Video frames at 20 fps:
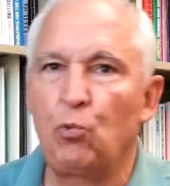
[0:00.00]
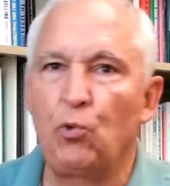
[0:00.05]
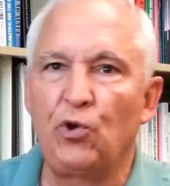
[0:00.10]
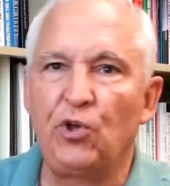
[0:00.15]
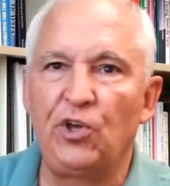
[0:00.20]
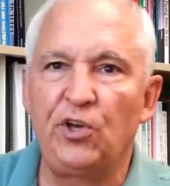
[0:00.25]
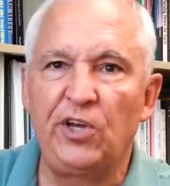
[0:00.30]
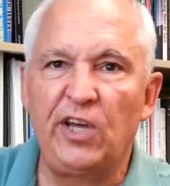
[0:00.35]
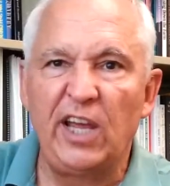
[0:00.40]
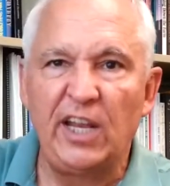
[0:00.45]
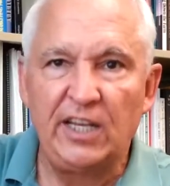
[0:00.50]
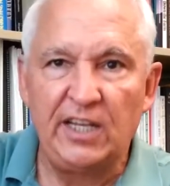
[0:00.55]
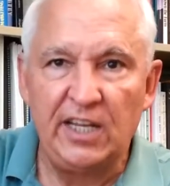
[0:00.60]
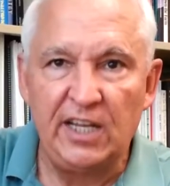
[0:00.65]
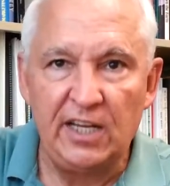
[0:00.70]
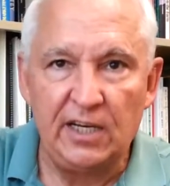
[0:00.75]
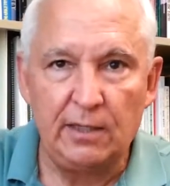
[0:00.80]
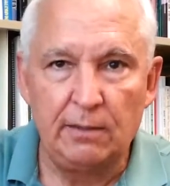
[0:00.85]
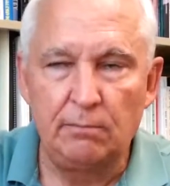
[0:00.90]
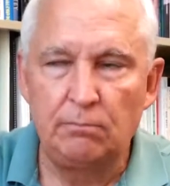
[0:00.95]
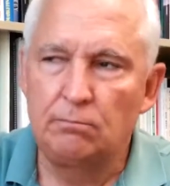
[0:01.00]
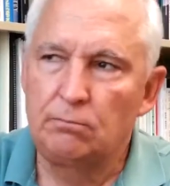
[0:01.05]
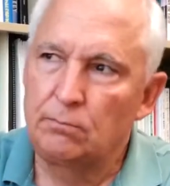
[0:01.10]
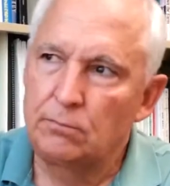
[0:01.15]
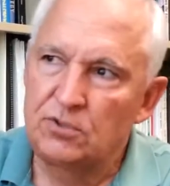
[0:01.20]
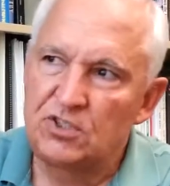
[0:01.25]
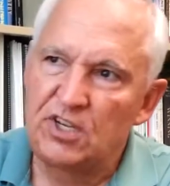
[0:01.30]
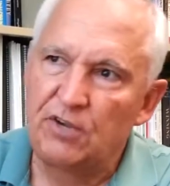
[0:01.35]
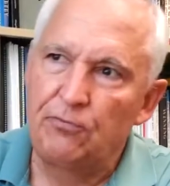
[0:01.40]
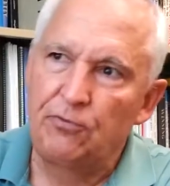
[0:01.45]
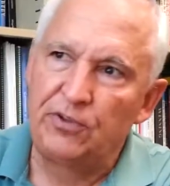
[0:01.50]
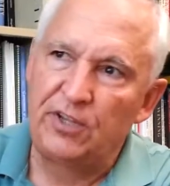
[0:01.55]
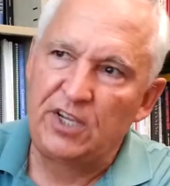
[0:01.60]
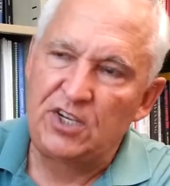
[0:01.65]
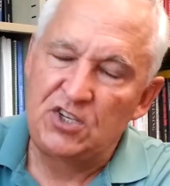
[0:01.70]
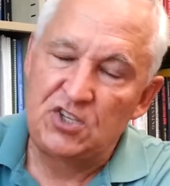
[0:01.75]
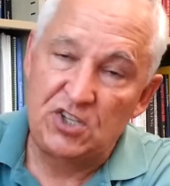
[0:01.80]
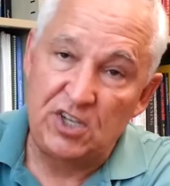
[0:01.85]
where you get several things.